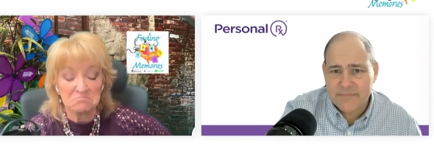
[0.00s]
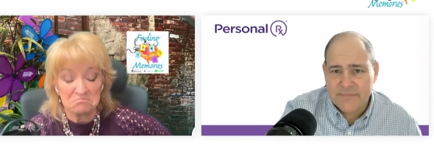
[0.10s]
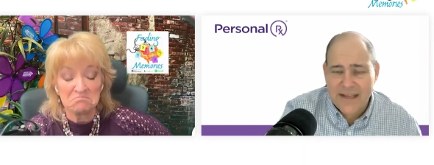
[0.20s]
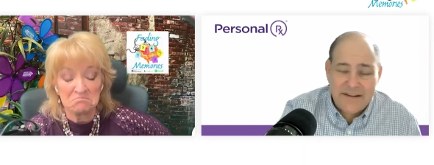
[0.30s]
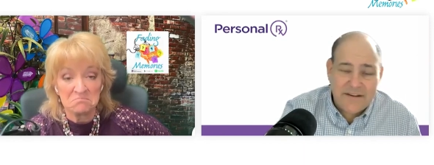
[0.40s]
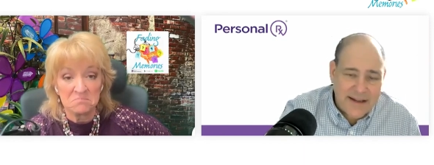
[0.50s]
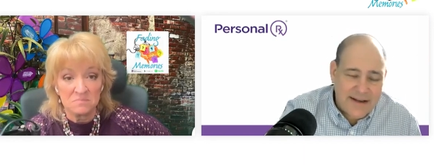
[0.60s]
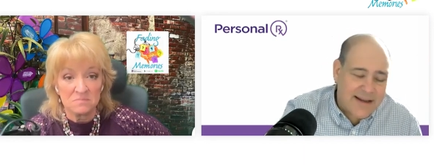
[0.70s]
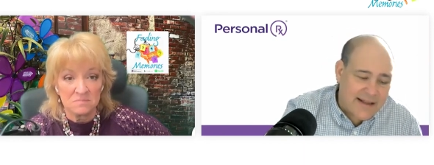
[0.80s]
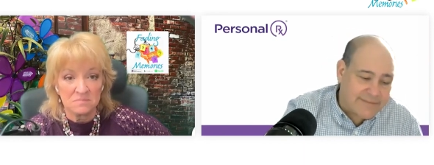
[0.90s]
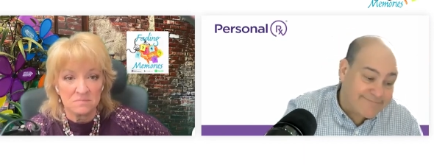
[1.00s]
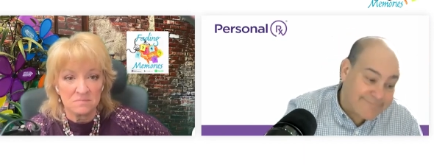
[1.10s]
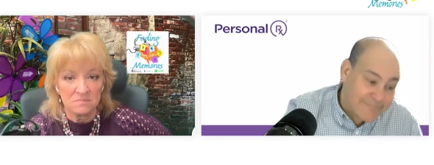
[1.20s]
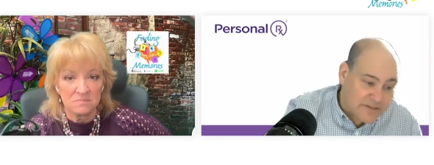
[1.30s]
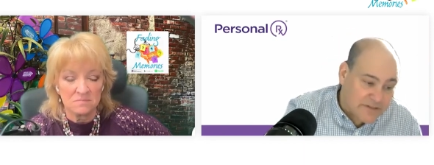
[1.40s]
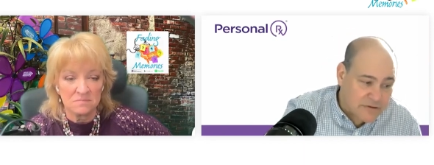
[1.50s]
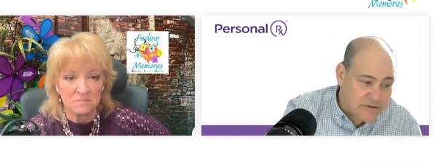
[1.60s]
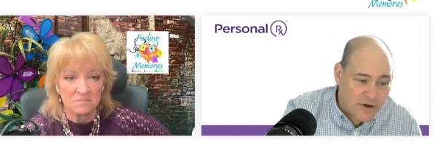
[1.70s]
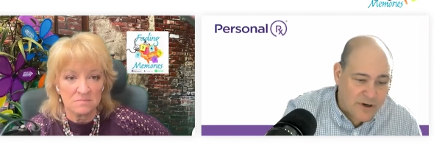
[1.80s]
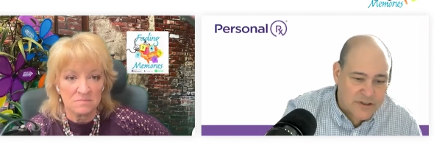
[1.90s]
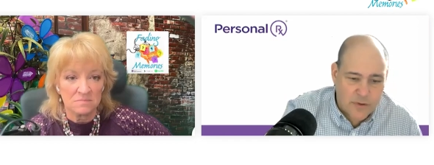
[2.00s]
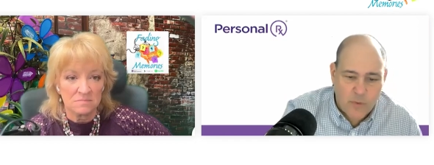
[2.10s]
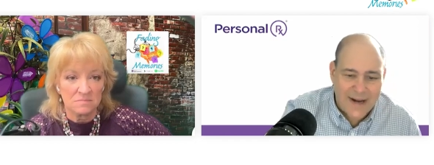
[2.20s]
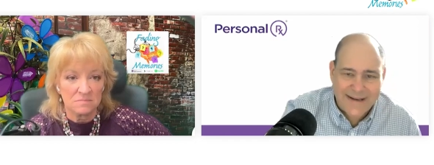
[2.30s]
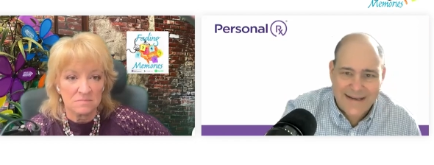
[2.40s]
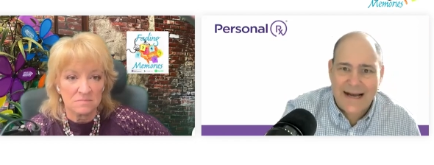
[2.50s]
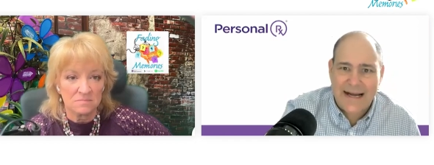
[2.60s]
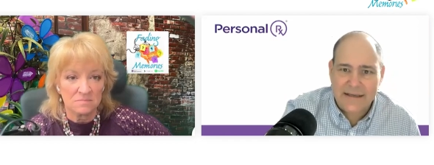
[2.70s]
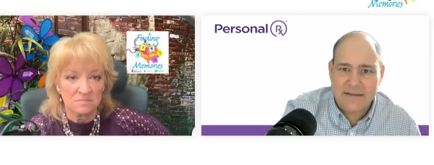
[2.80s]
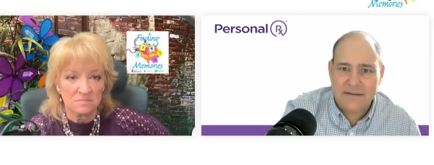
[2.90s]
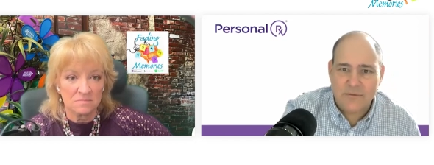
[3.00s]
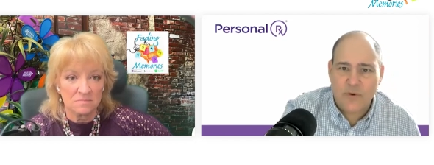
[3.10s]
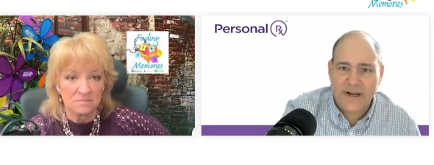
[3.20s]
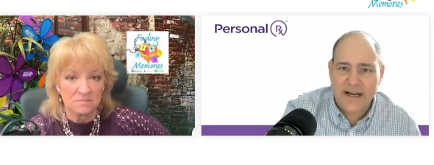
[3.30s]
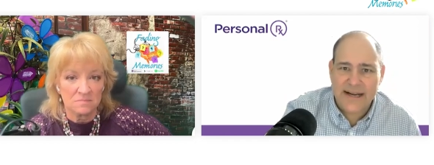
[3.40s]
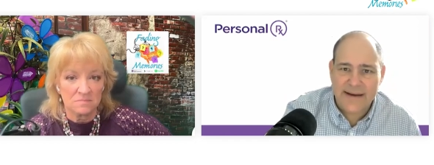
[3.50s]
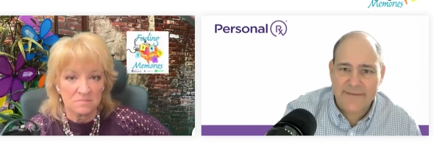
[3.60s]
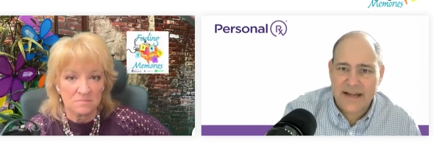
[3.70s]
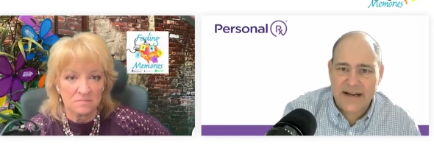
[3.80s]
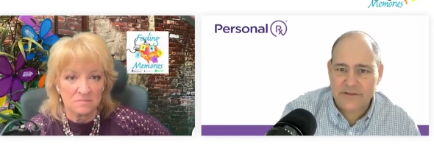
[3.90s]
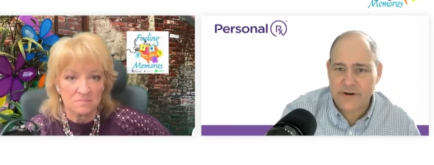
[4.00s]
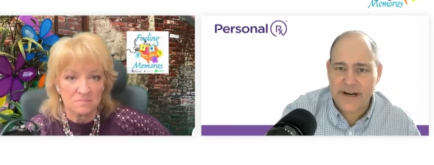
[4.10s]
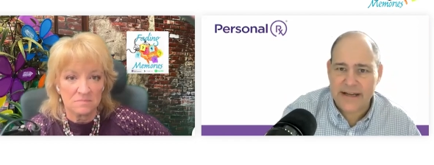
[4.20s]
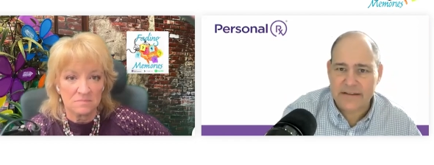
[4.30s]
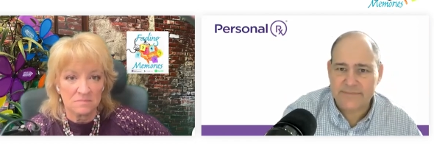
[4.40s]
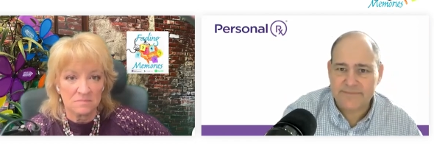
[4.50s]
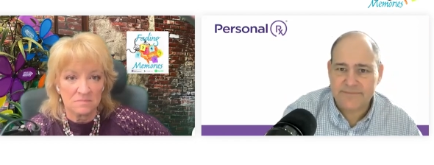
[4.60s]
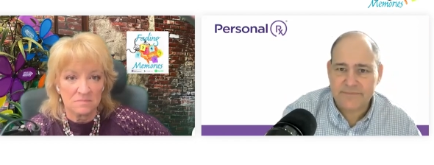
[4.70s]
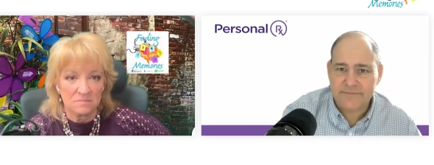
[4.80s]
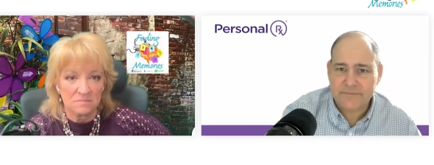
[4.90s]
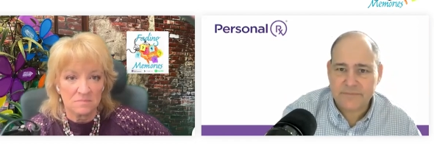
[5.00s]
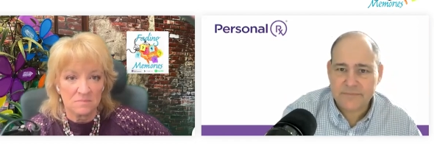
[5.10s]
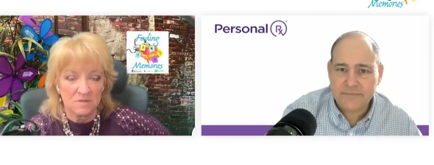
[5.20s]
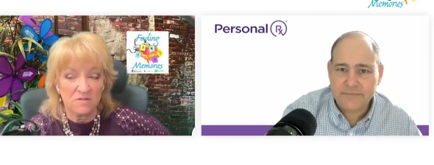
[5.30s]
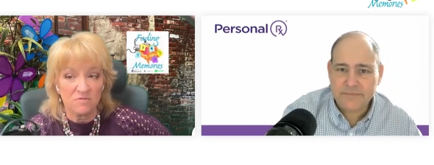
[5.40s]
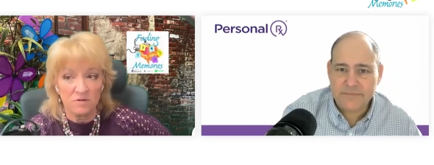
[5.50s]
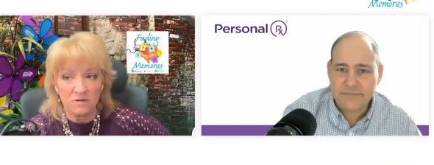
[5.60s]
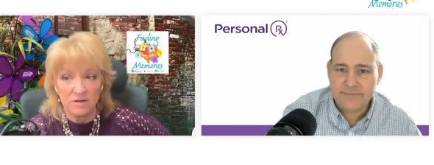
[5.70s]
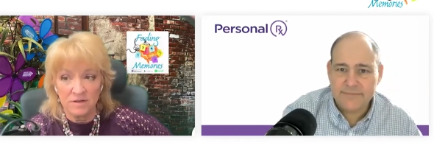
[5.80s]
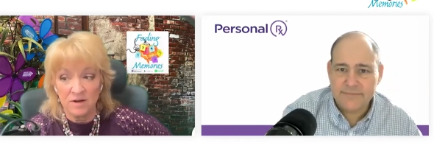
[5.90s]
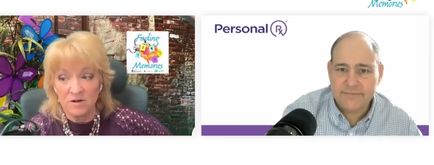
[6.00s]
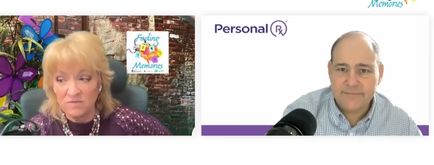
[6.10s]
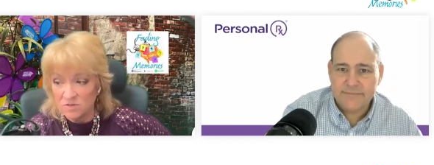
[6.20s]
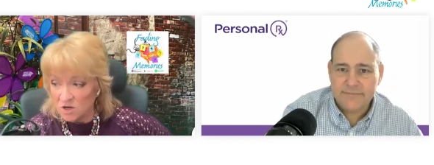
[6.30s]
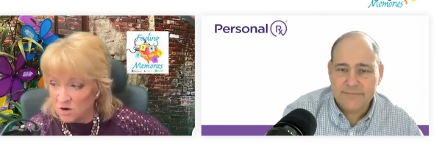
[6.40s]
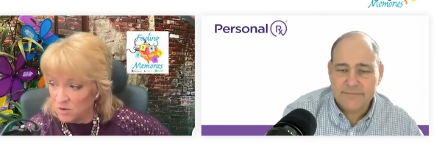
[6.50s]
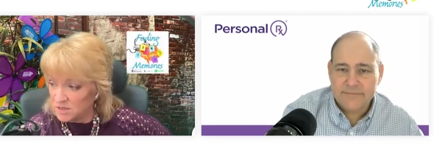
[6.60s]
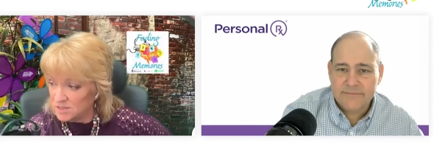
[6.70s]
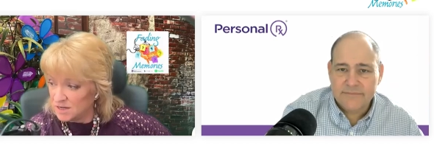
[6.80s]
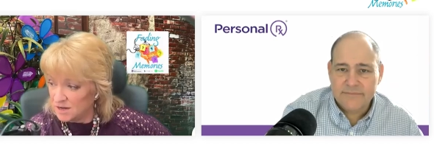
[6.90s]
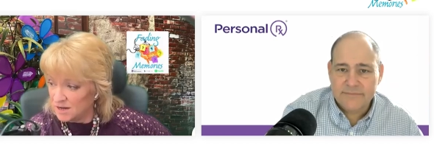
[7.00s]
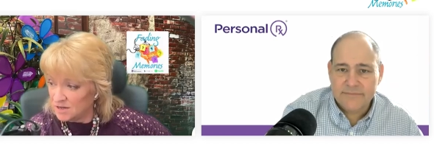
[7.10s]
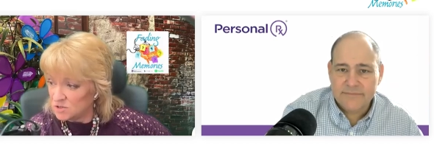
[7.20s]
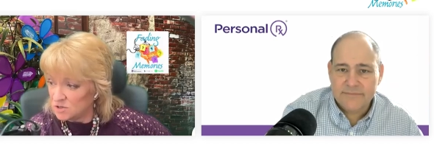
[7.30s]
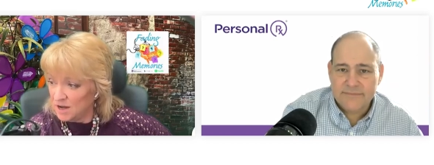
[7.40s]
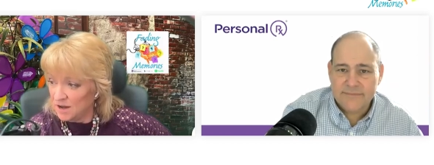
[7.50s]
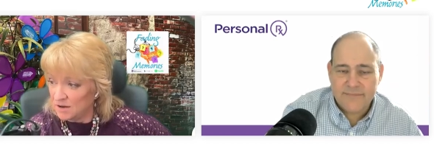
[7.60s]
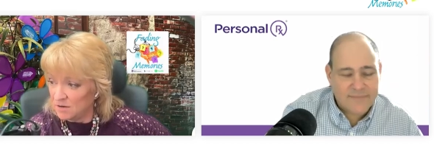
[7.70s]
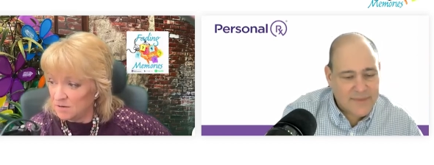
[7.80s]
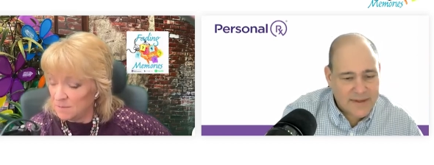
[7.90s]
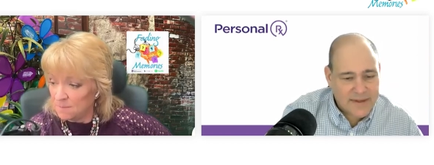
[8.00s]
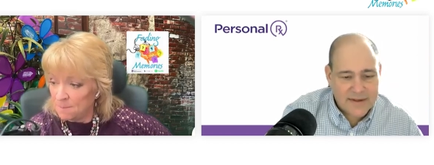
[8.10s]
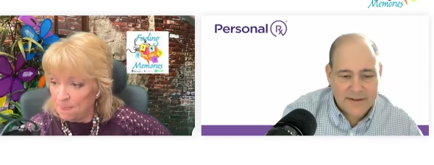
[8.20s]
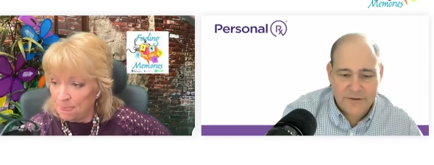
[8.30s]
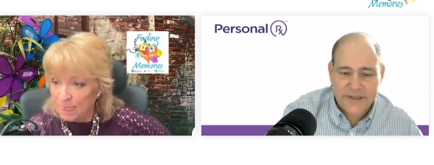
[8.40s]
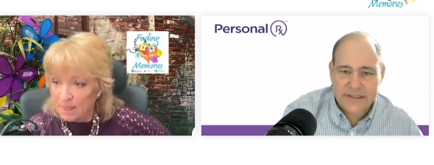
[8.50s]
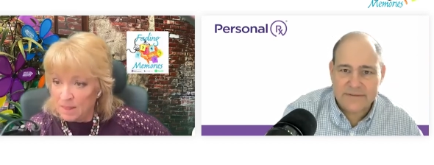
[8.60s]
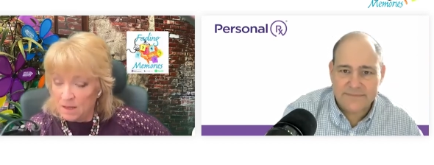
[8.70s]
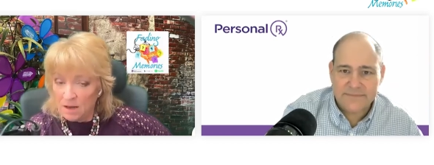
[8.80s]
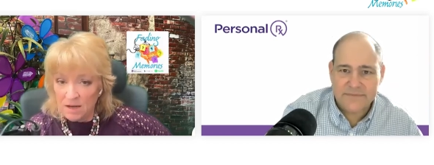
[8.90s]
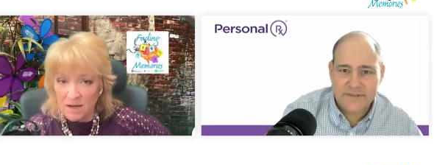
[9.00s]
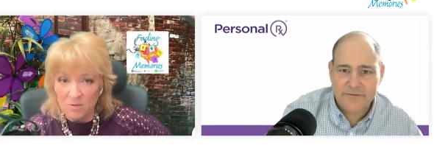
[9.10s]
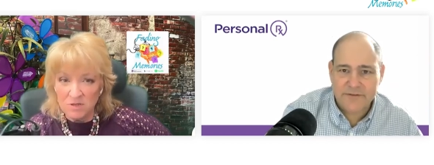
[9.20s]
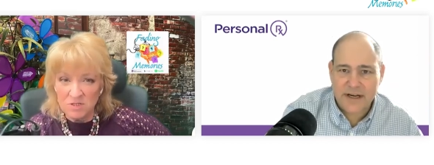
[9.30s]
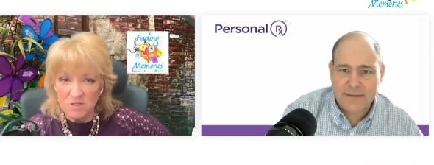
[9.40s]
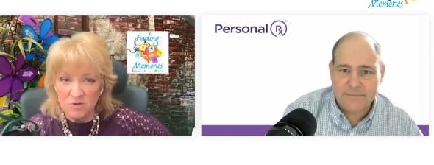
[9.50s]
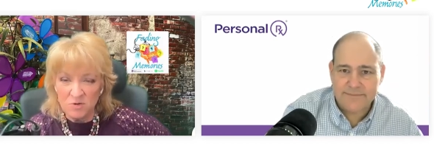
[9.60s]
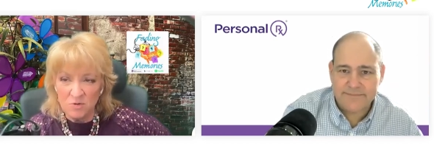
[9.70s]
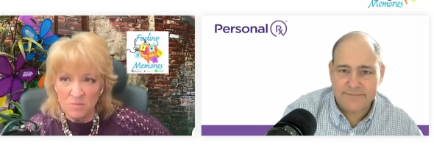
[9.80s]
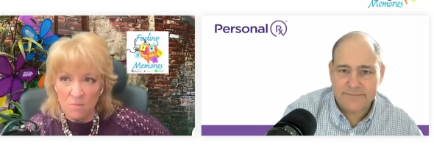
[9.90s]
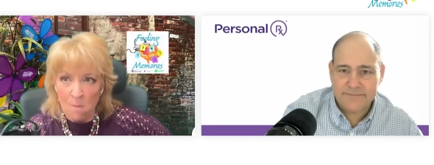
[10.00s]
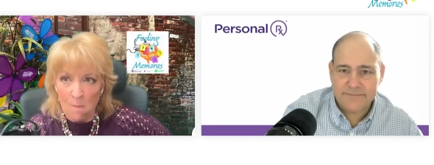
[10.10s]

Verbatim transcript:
Speaker 1: And uh, and again, there's no charge, so why not? Why not have that extra hand?
Speaker 2: Definitely. Caregivers always need an extra hand. Agreed. And Top I would assume